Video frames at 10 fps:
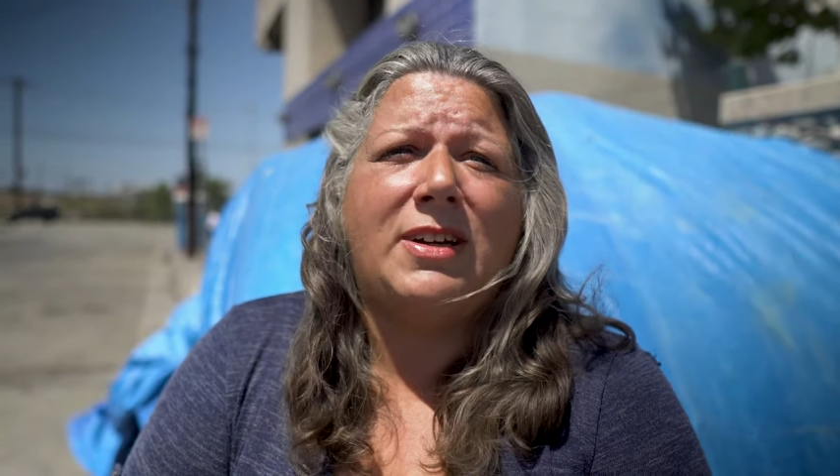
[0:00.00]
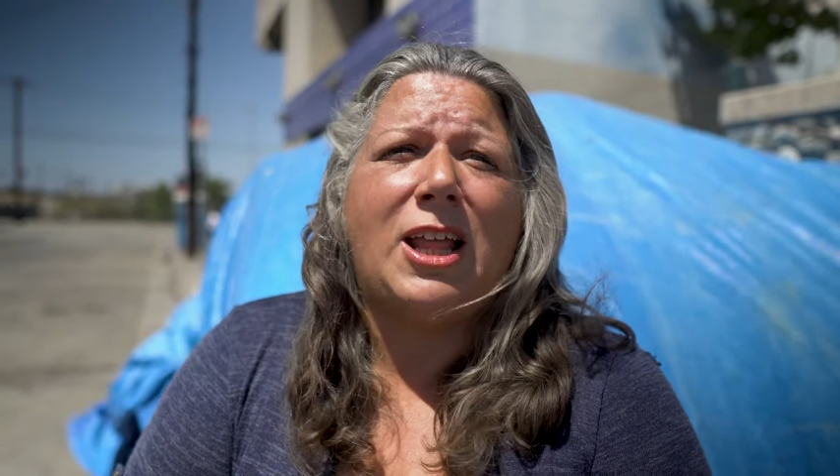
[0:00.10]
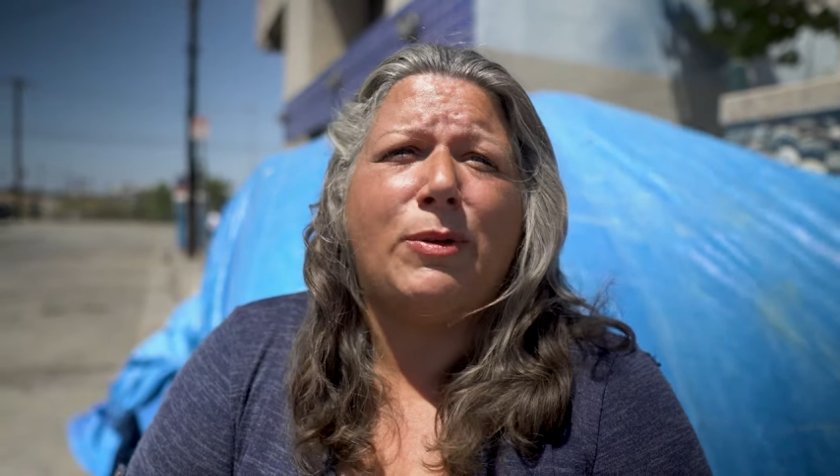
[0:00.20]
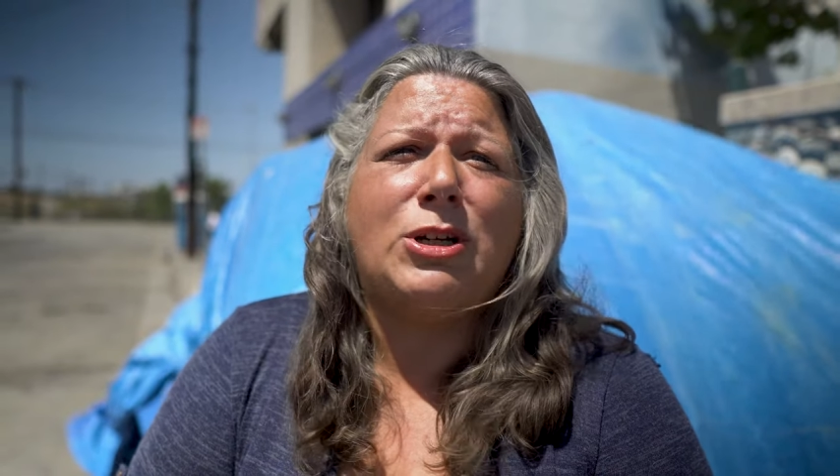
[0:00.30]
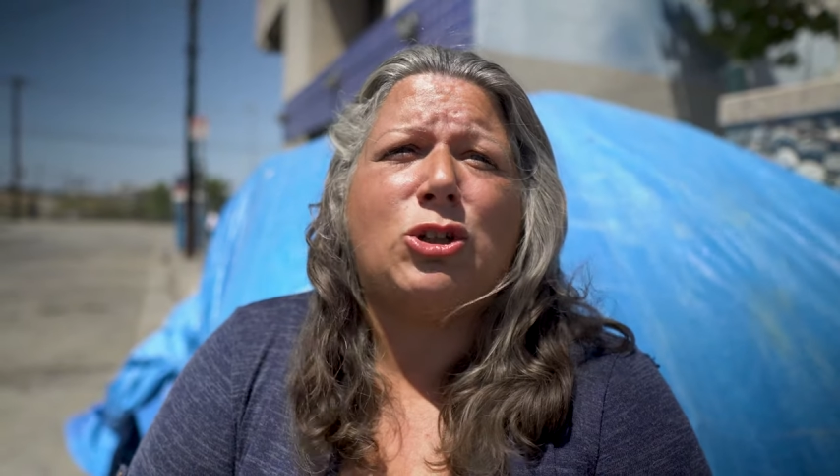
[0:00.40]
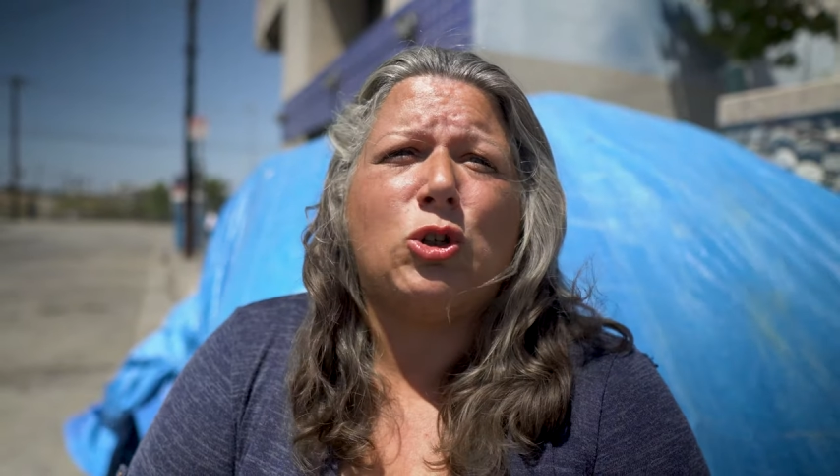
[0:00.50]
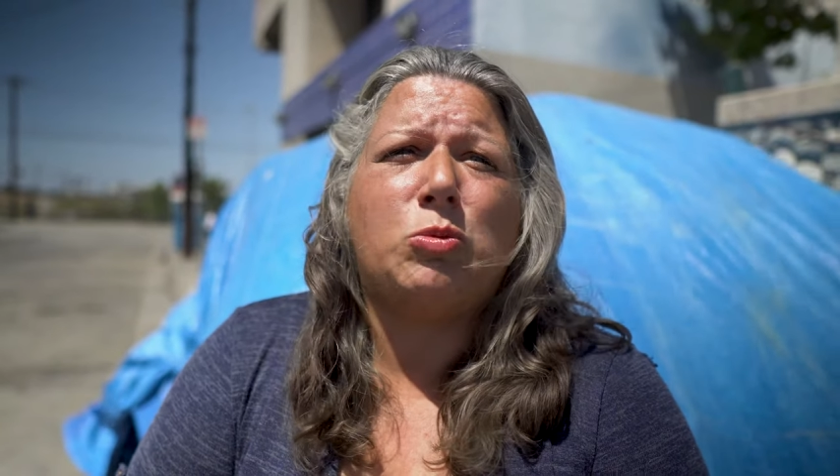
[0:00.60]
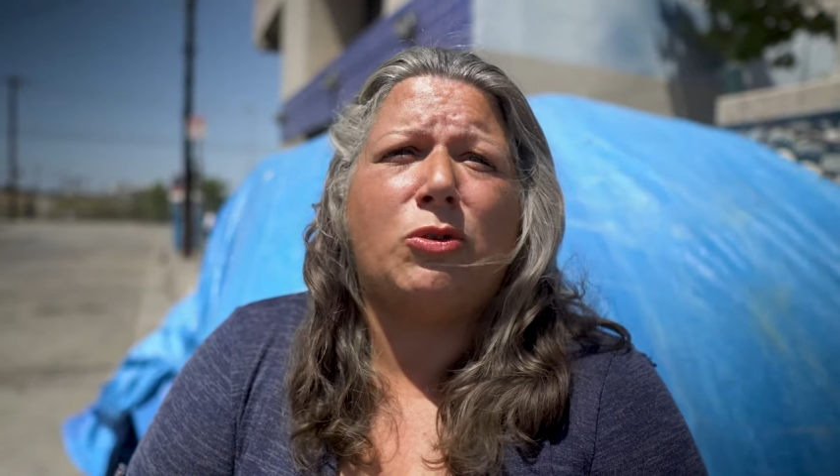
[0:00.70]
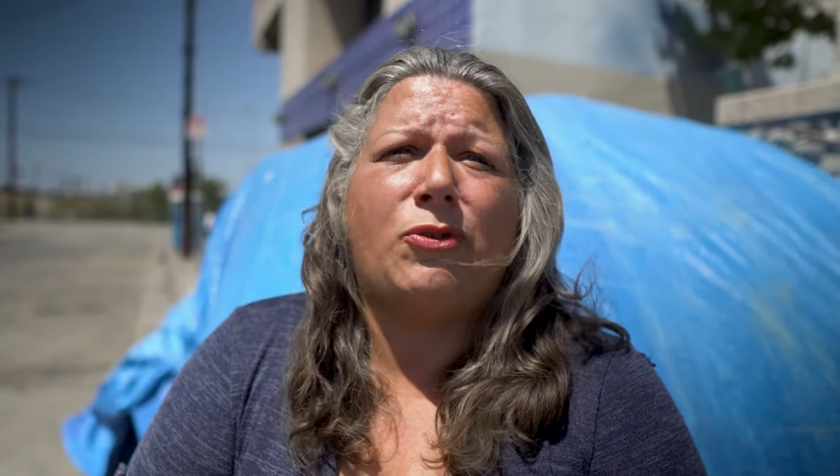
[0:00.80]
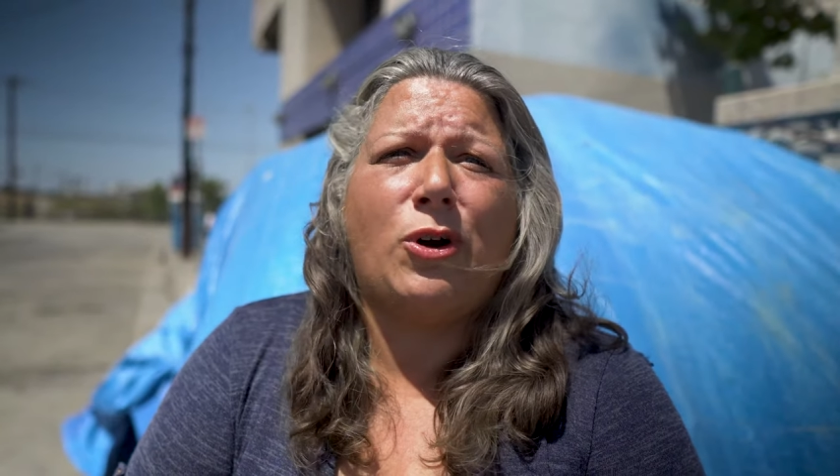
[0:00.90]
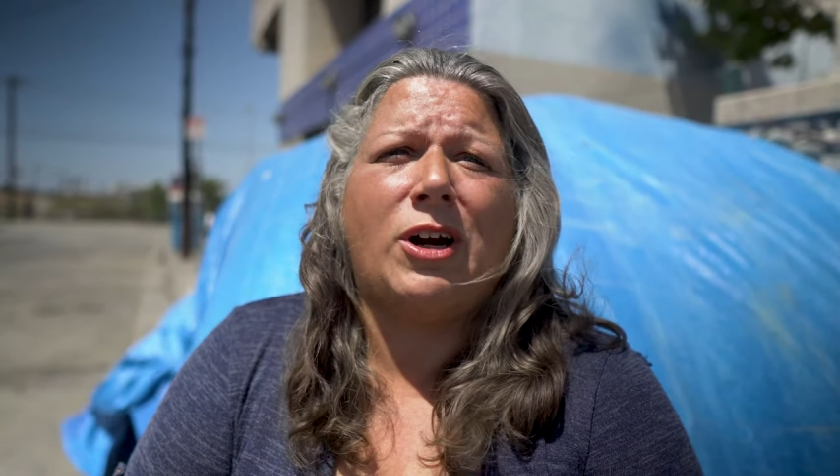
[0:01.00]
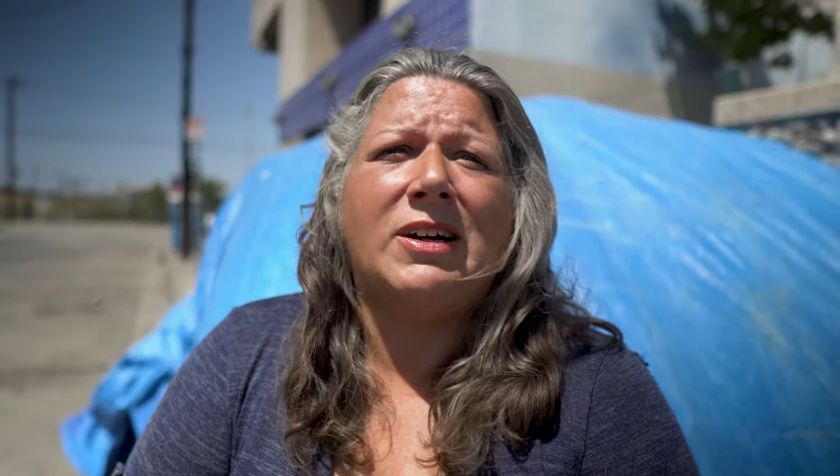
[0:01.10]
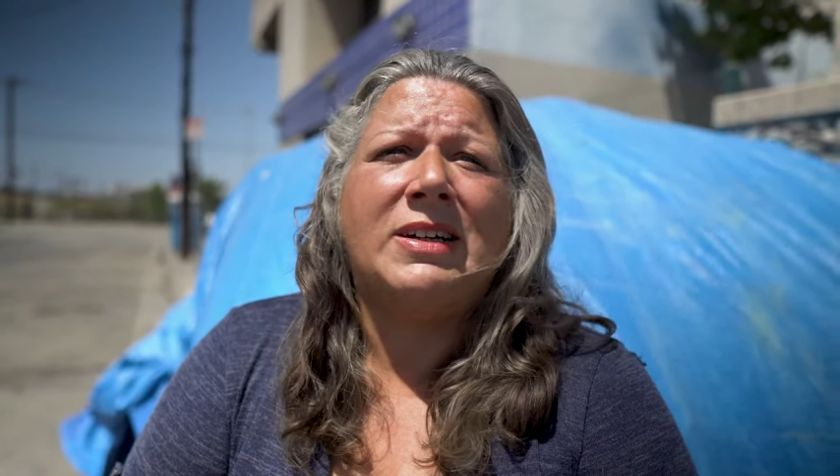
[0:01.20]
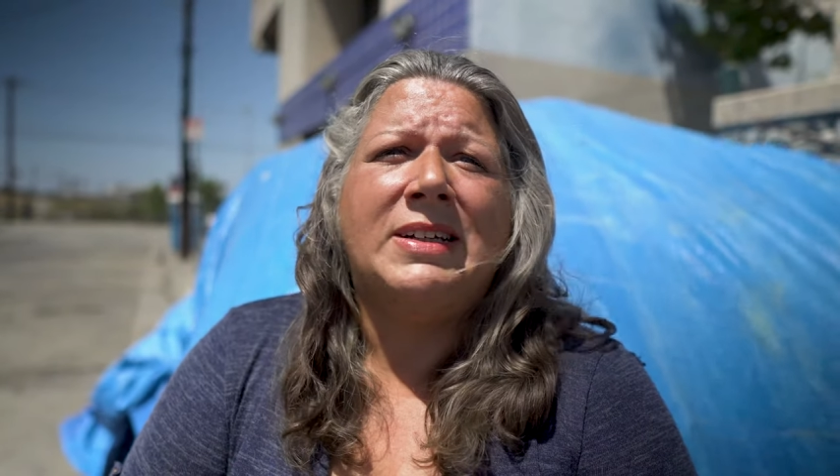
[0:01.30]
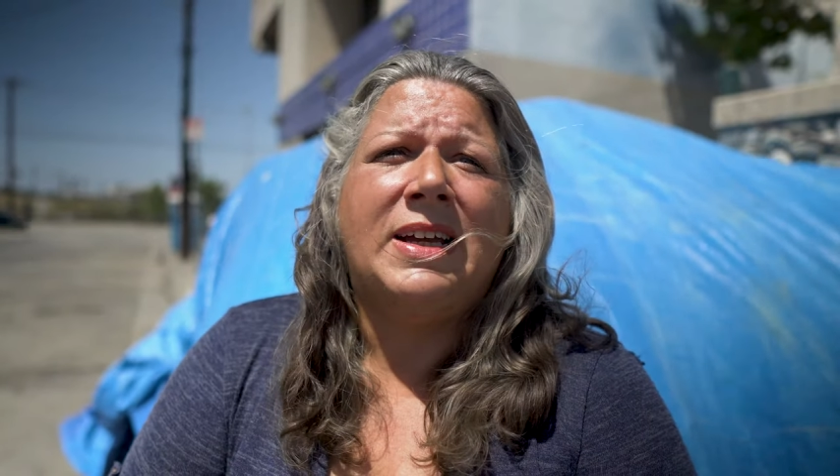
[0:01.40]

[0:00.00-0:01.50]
gallery shows before,